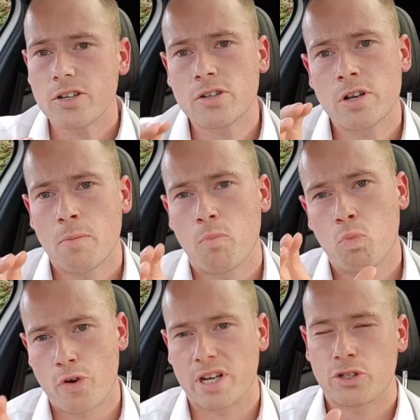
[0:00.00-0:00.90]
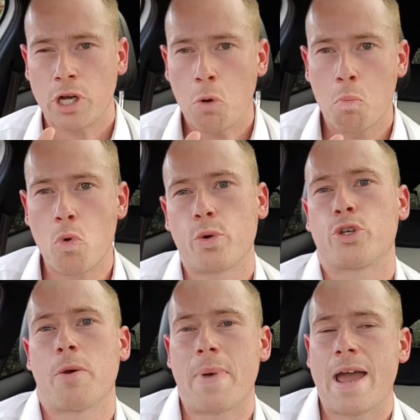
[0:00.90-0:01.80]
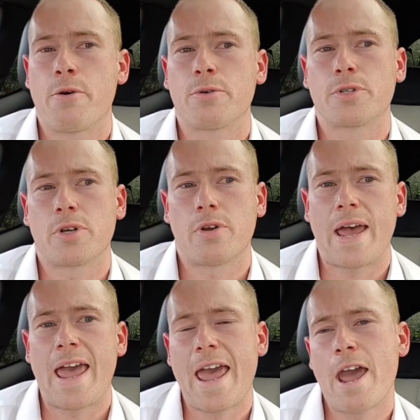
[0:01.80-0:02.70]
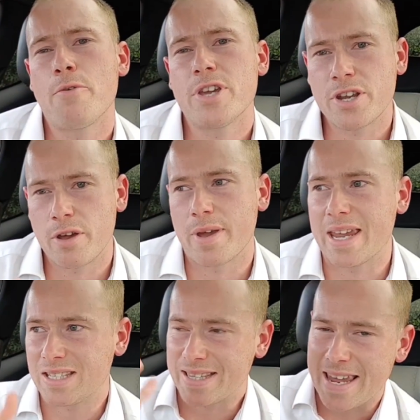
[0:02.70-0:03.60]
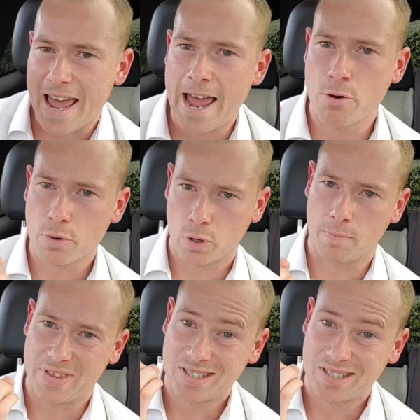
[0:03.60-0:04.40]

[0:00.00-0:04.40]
stop worrying so much about how you do it. It's the outcome, the